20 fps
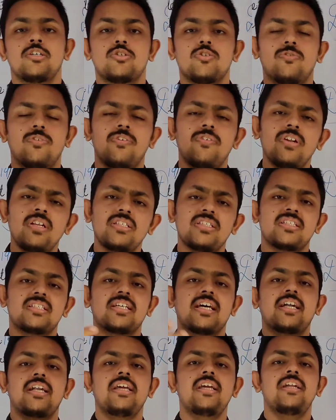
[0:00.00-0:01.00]
So we will
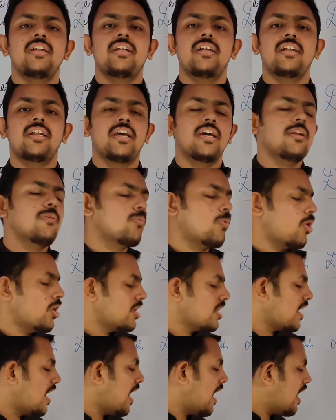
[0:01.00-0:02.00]
study in detail
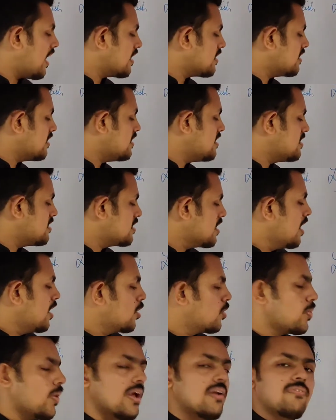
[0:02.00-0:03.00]
what are these
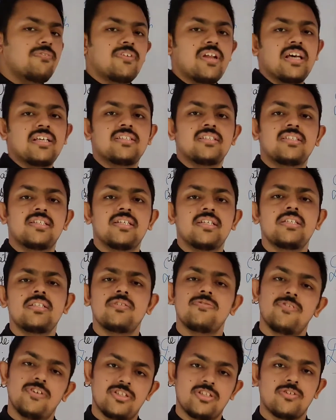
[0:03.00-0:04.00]
12 tenses.
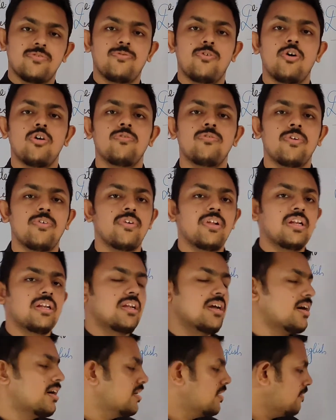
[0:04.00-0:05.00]
First of all, we will
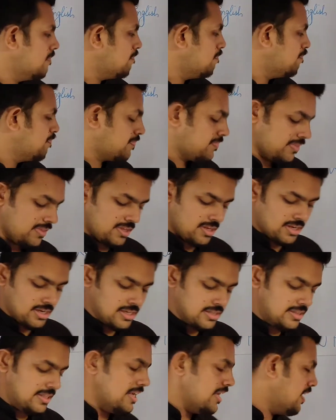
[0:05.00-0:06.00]
learn
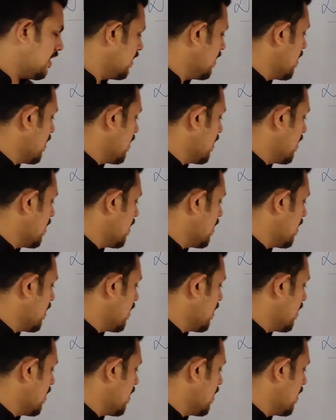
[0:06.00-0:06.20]
the